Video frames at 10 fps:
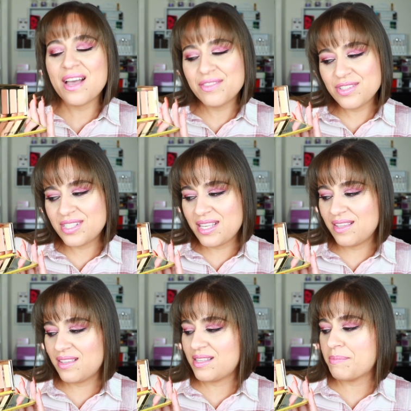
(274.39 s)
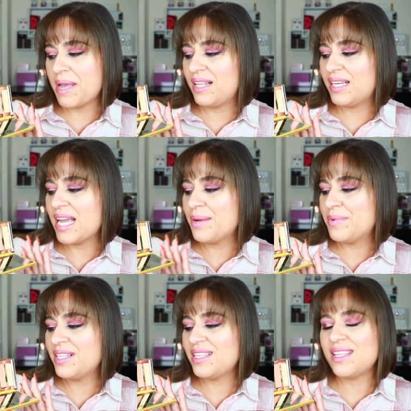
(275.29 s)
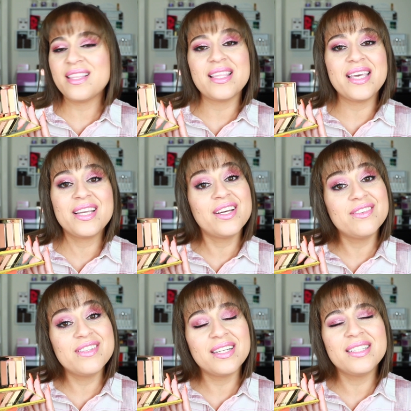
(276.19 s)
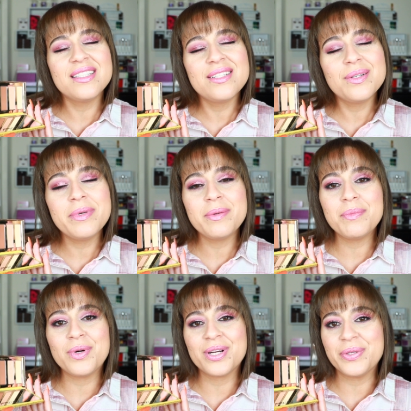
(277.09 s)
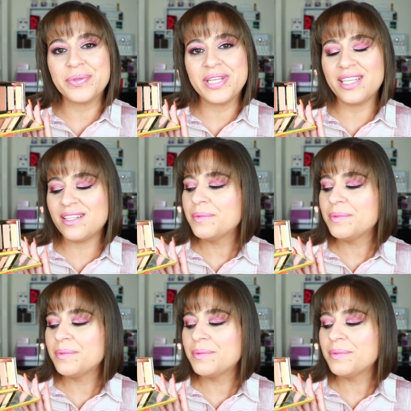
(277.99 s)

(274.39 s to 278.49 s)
After seeing this palette, I really think that they could have done a little bit more green